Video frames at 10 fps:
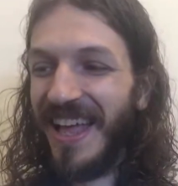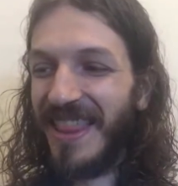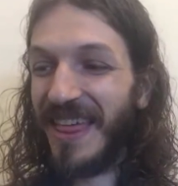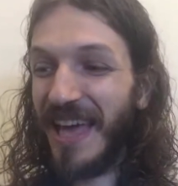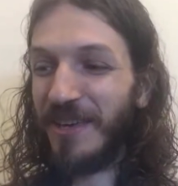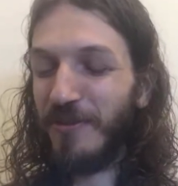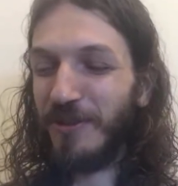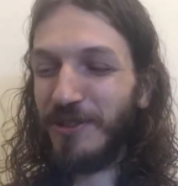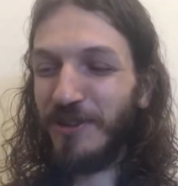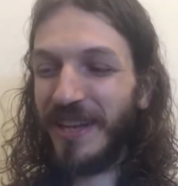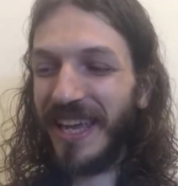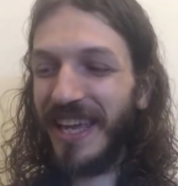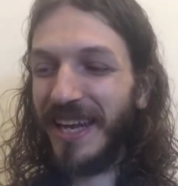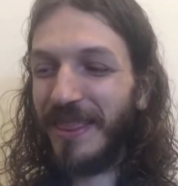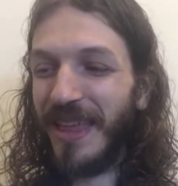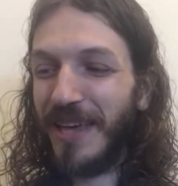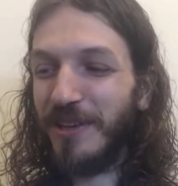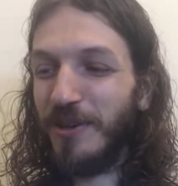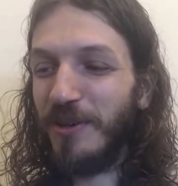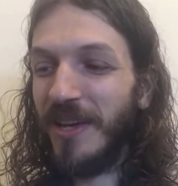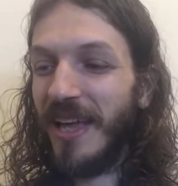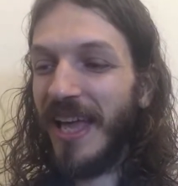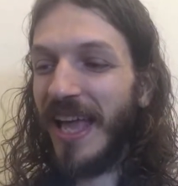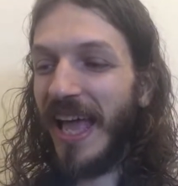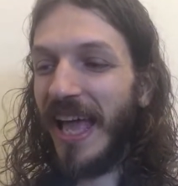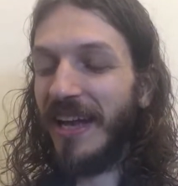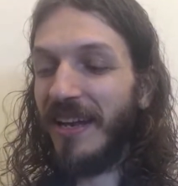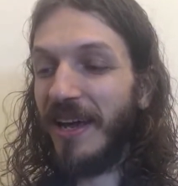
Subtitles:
thank you for tuning in, and thank you. And